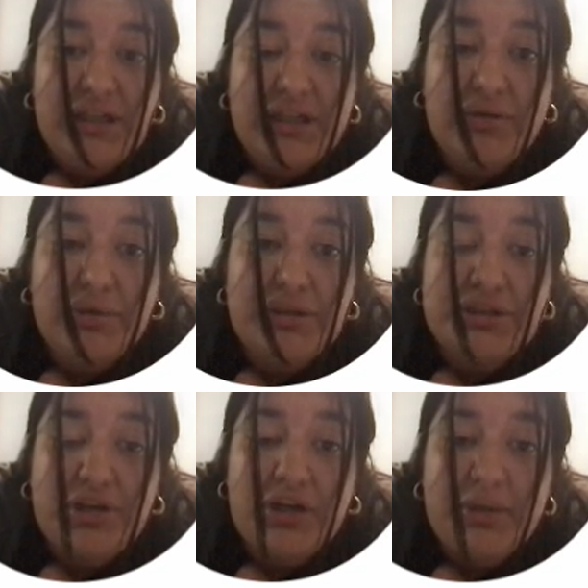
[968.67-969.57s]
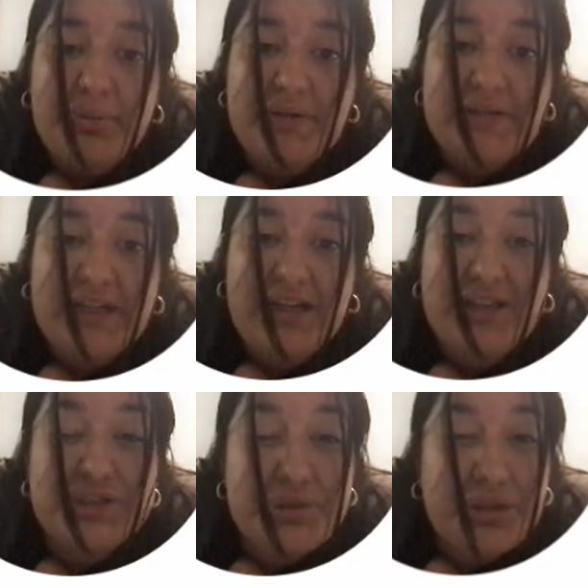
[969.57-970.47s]
in order to target previously
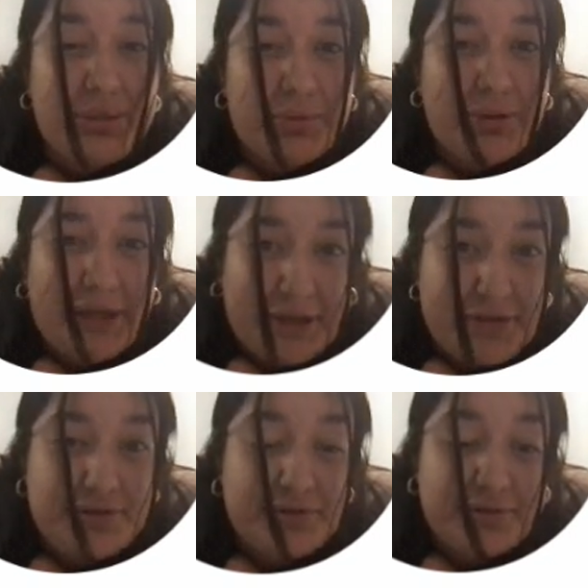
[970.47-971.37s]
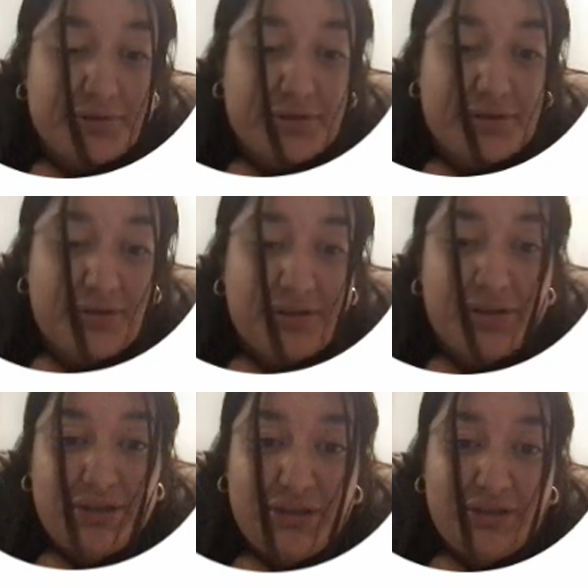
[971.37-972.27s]
untreatable cancers.
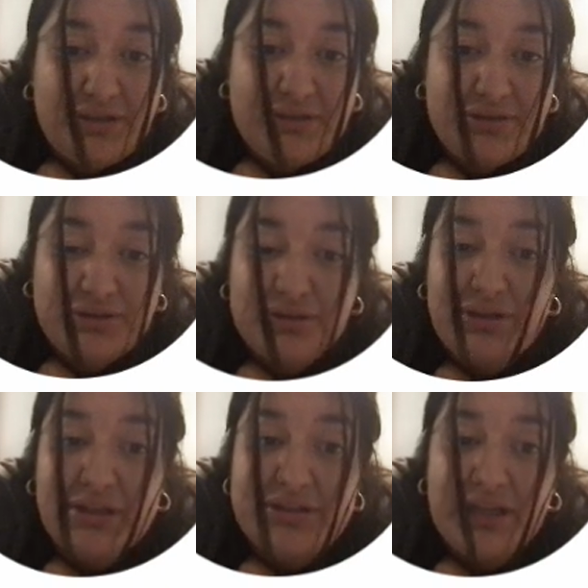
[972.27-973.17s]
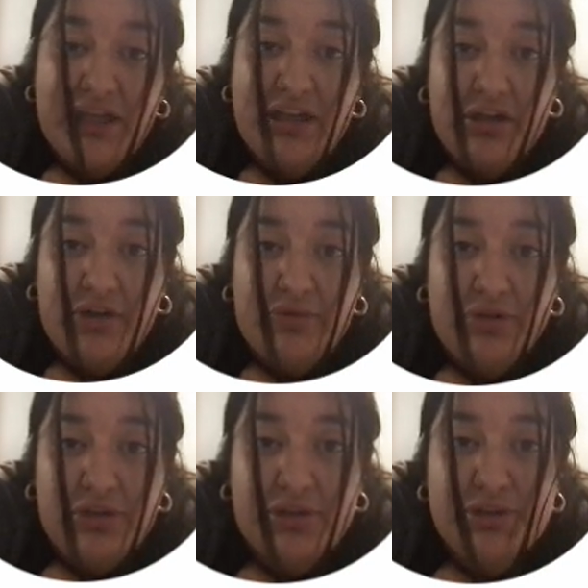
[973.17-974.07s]
So that's taking a lot of
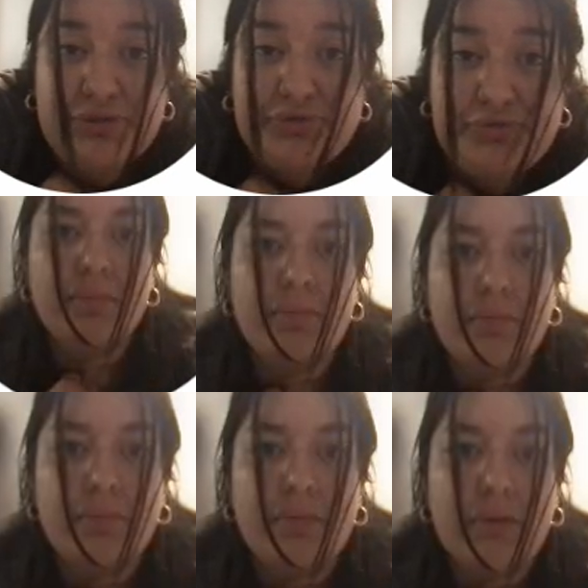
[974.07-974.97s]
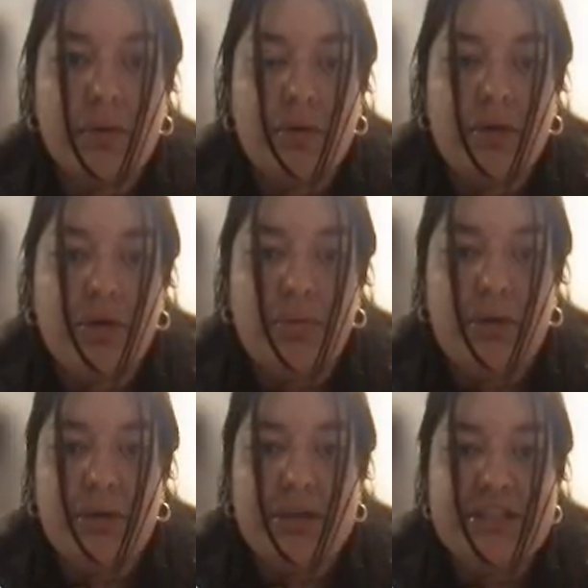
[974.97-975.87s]
work.
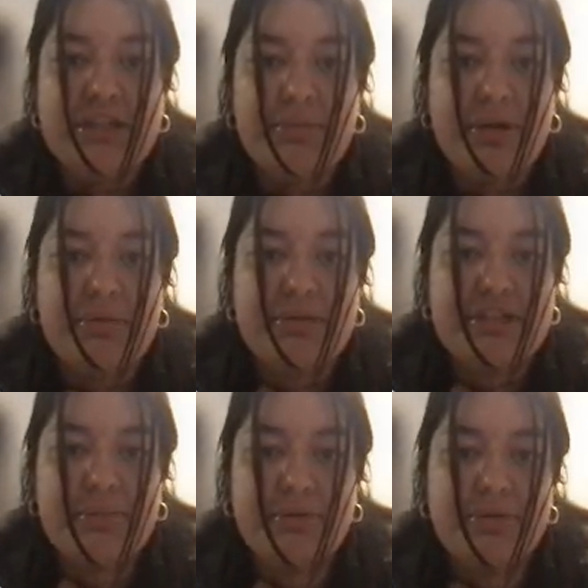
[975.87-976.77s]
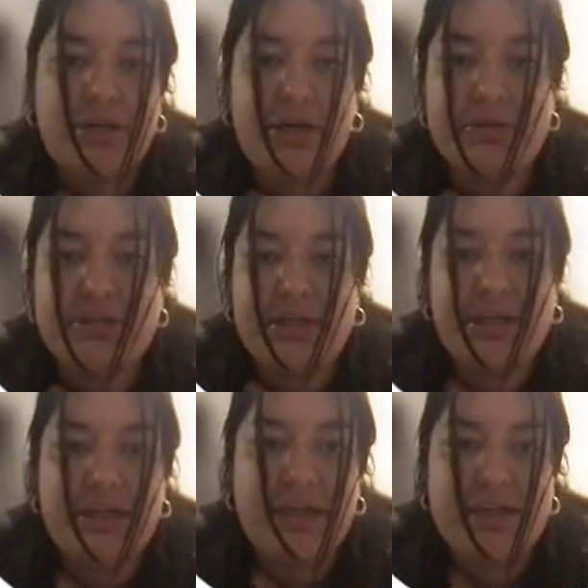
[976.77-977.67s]
Well, in summary, receptor tyrosine
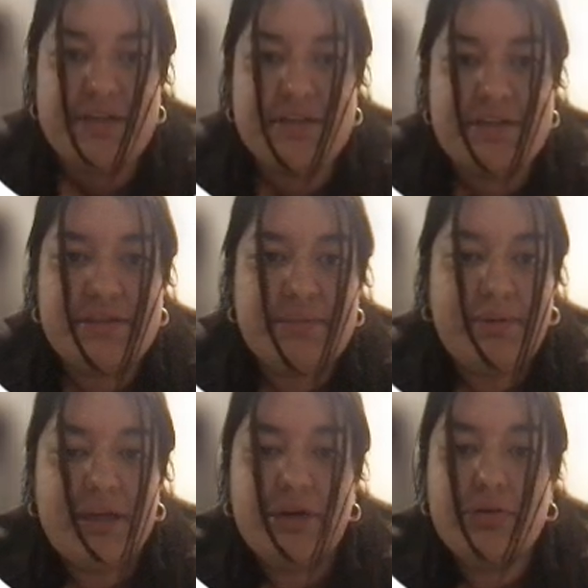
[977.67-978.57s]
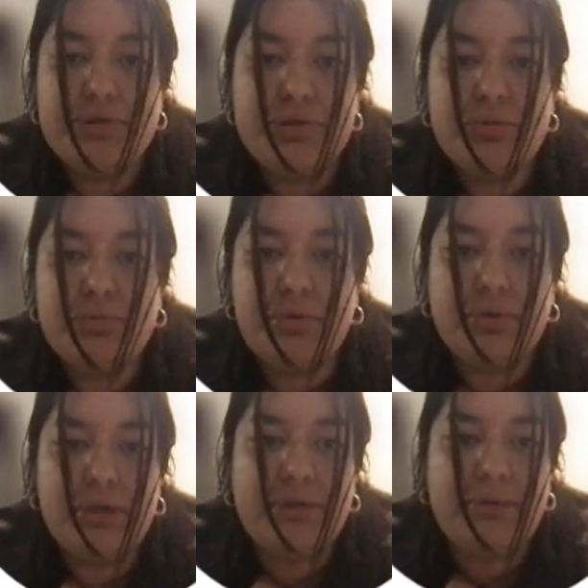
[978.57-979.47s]
kinases play a crucial
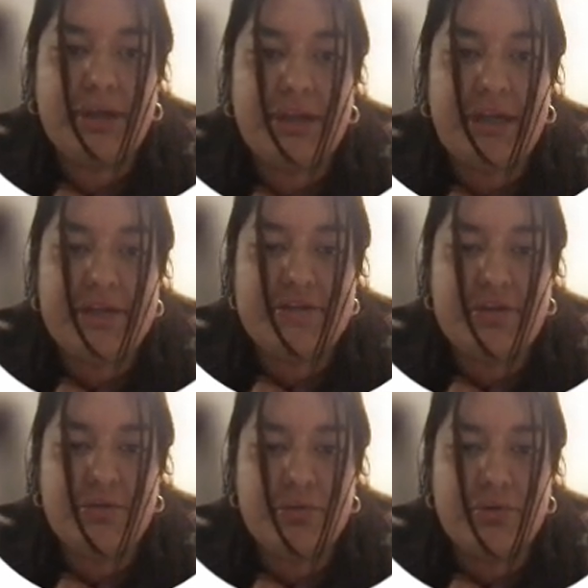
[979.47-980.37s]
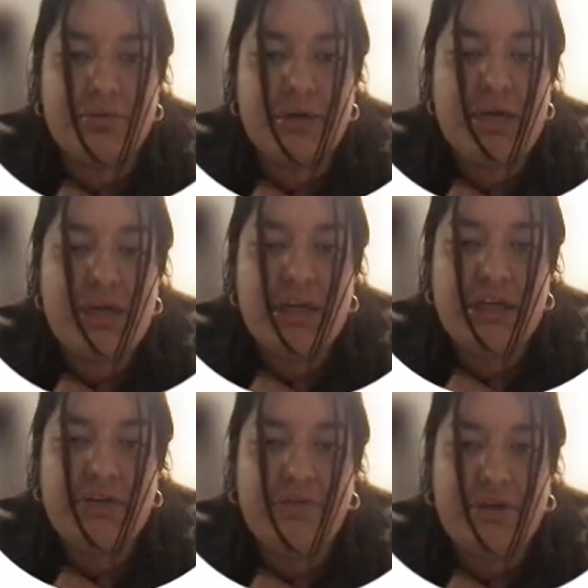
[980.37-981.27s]
role in regulating cell growth and
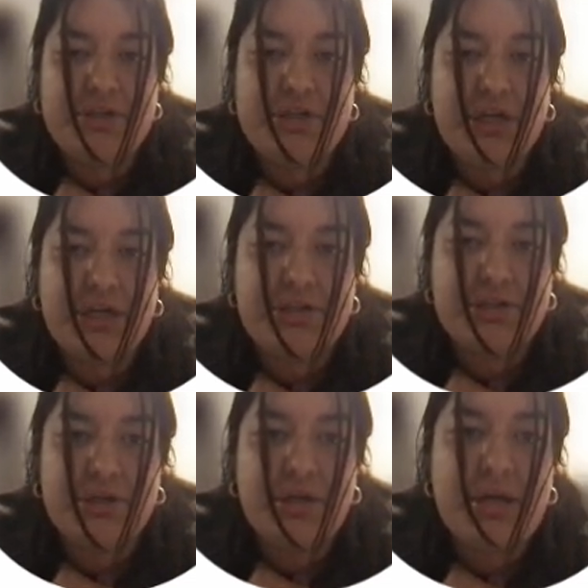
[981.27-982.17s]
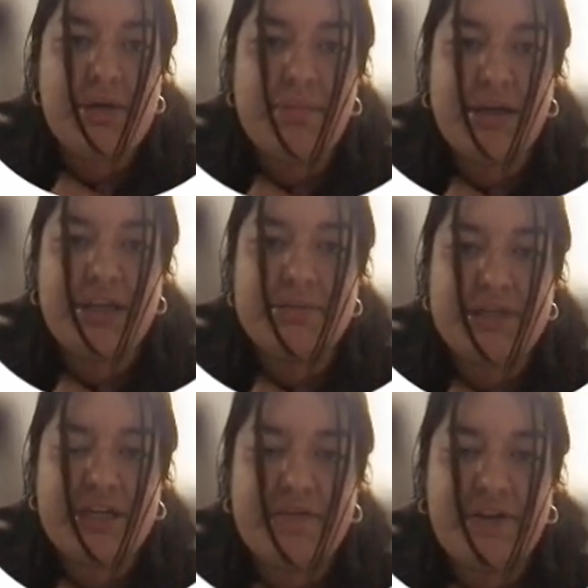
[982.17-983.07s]
differentiation, making them
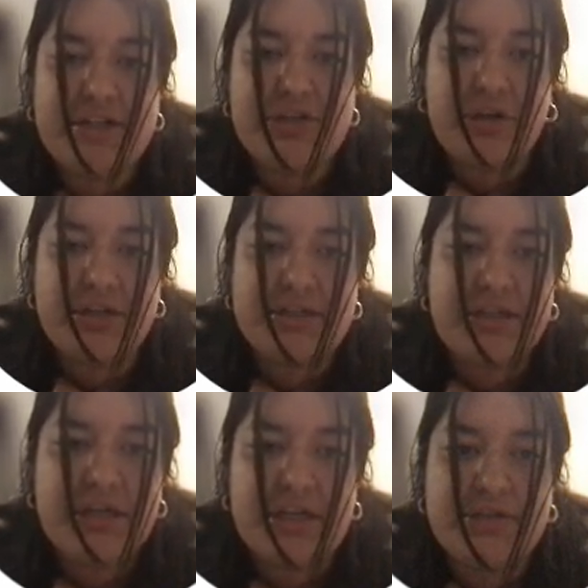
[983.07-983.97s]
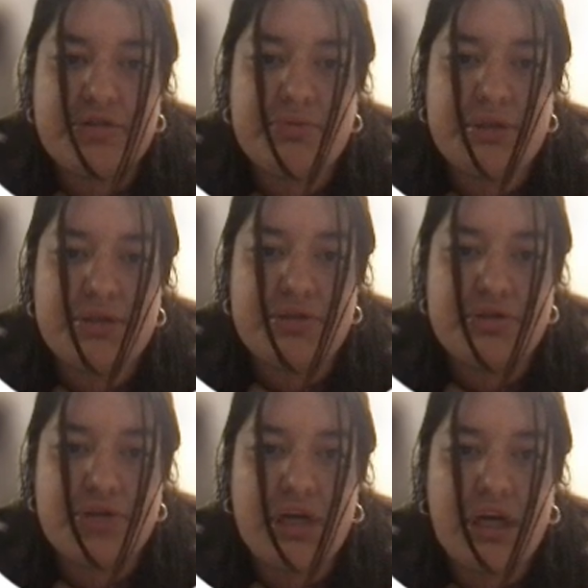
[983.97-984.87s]
significant targets in cancer
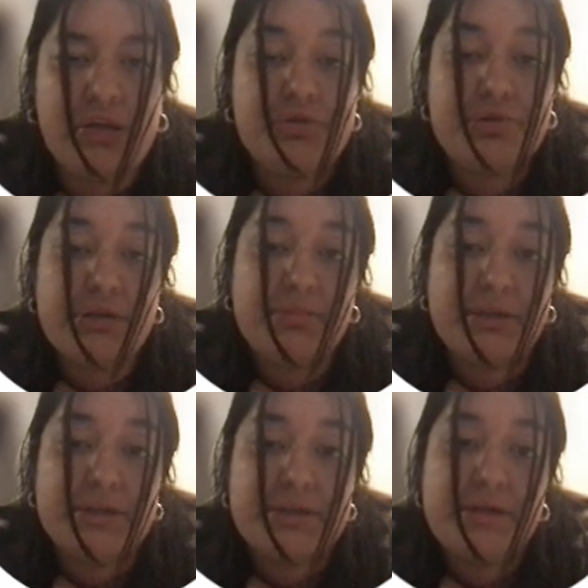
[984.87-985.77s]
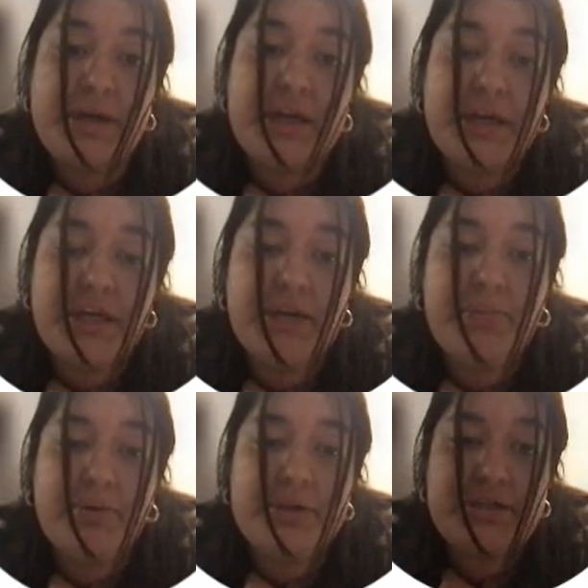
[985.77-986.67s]
research and treatment. Key
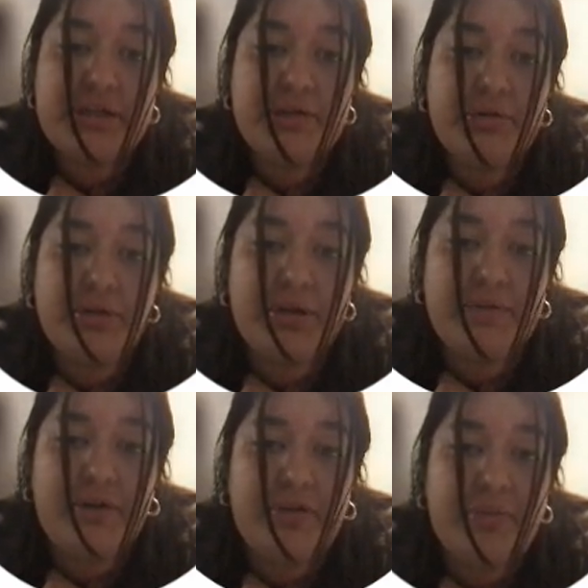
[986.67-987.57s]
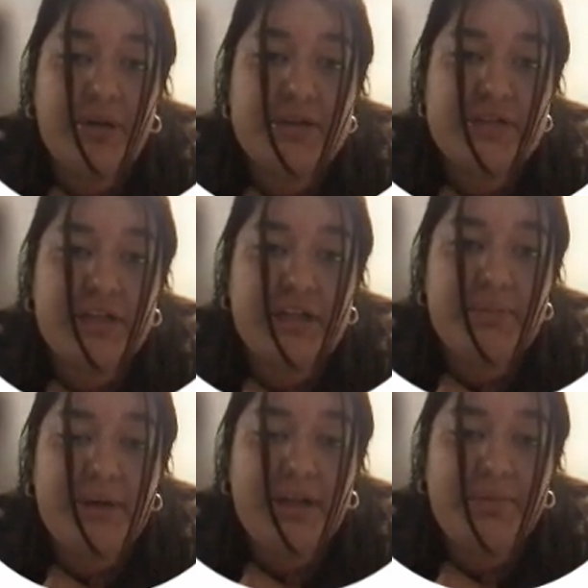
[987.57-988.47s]
points include their involvement in signaling
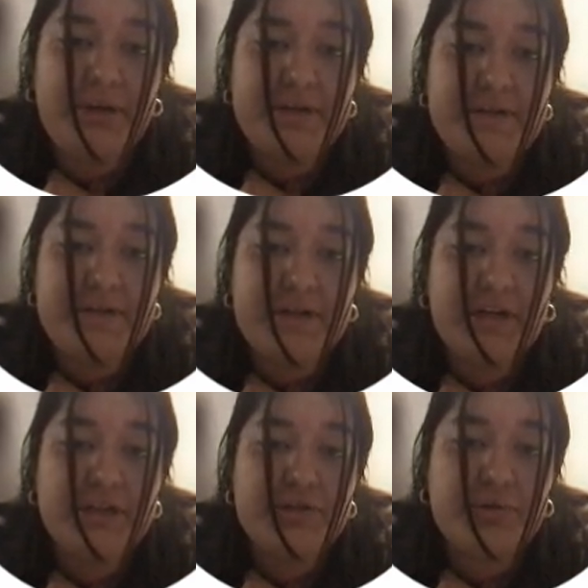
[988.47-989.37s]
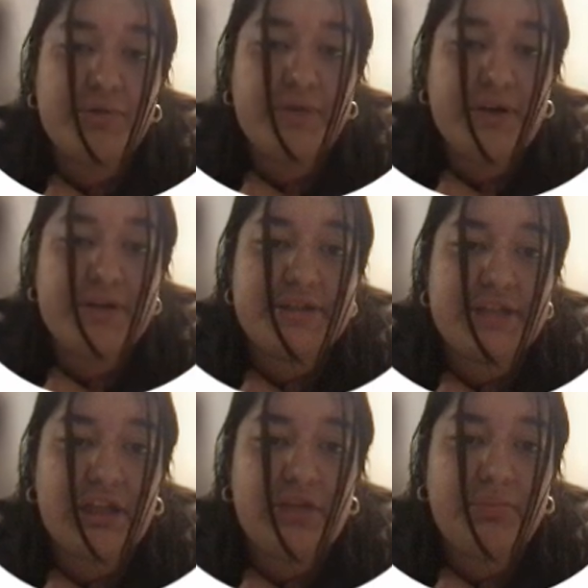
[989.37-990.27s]
pathways that control various
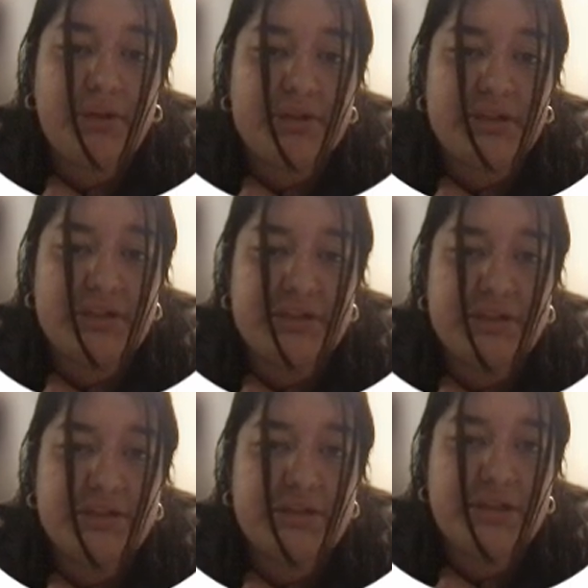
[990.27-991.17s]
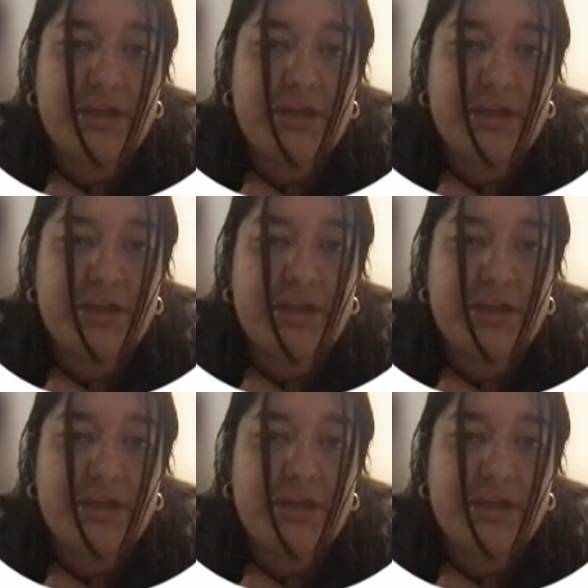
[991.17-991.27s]
cellular processes,